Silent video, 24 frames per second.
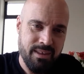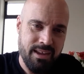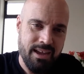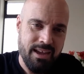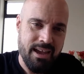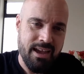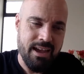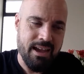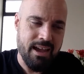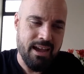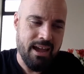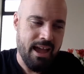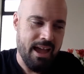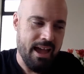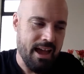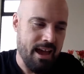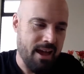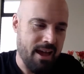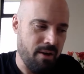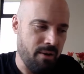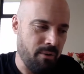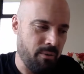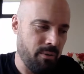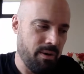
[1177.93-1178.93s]

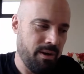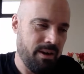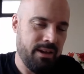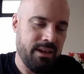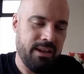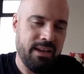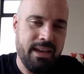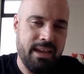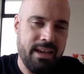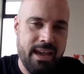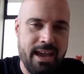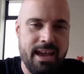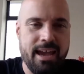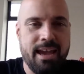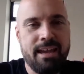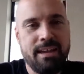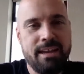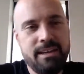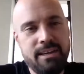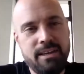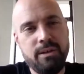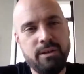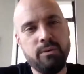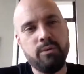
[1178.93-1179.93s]
How
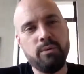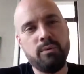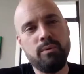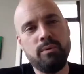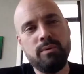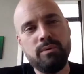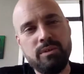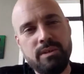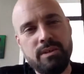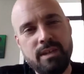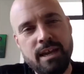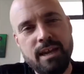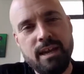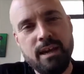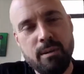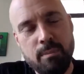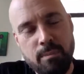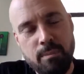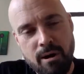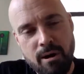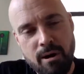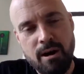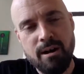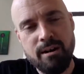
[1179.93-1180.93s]
can you take it
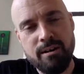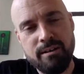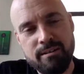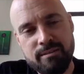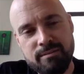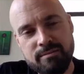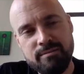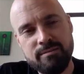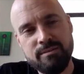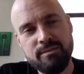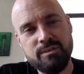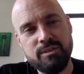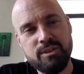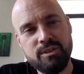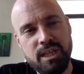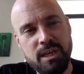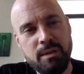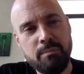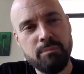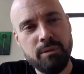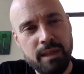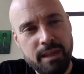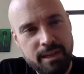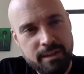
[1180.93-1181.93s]
apart
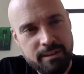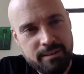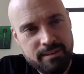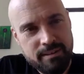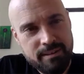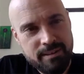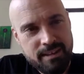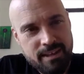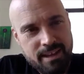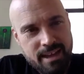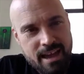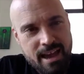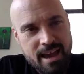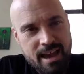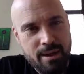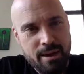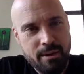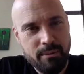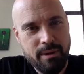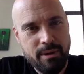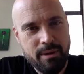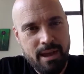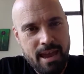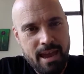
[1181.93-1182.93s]
cheaply?
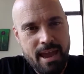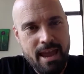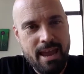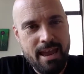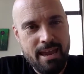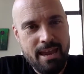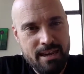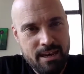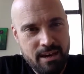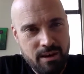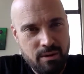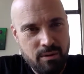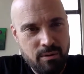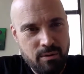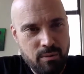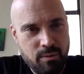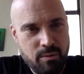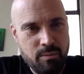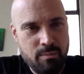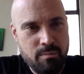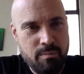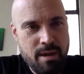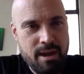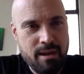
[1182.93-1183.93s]
How can
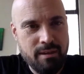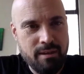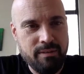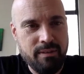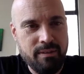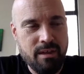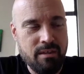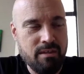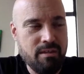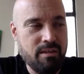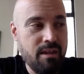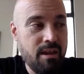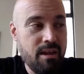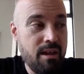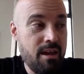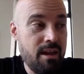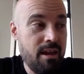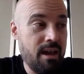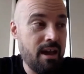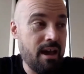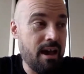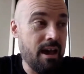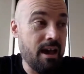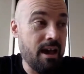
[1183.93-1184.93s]
you make this
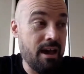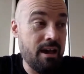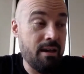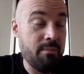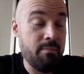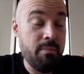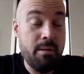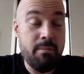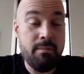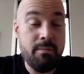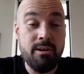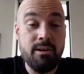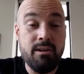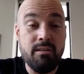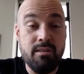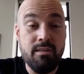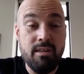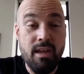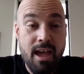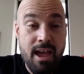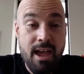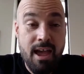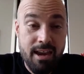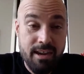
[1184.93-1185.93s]
maybe
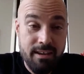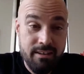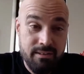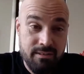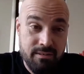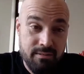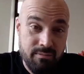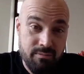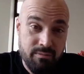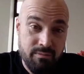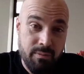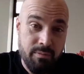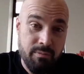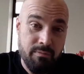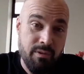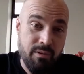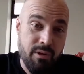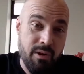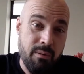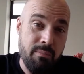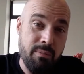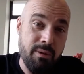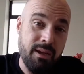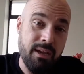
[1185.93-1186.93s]
designed from the
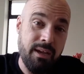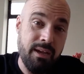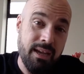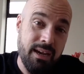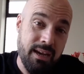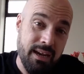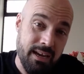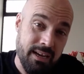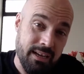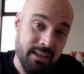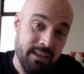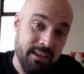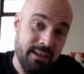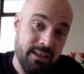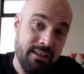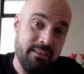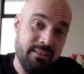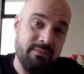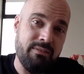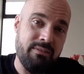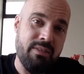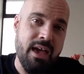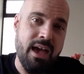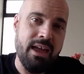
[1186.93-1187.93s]
very beginning
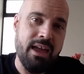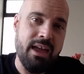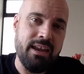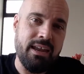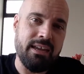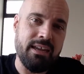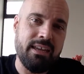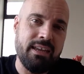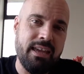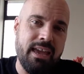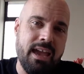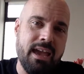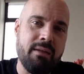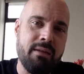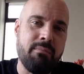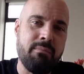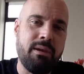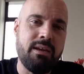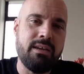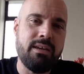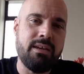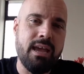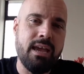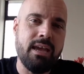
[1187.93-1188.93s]
that it can
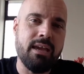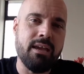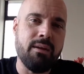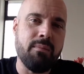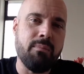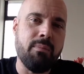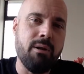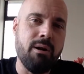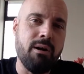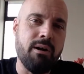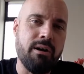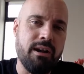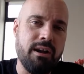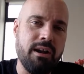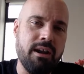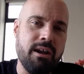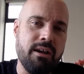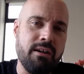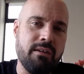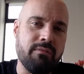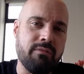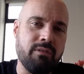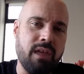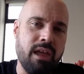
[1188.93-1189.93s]
be taken apart at
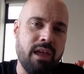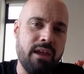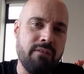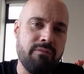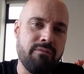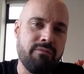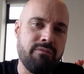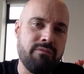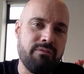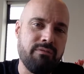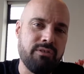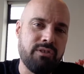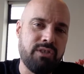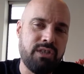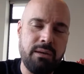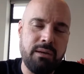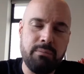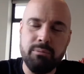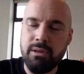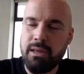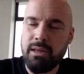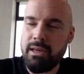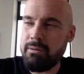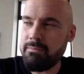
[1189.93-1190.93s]
end of life
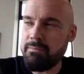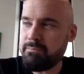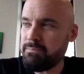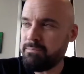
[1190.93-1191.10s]
cheaply?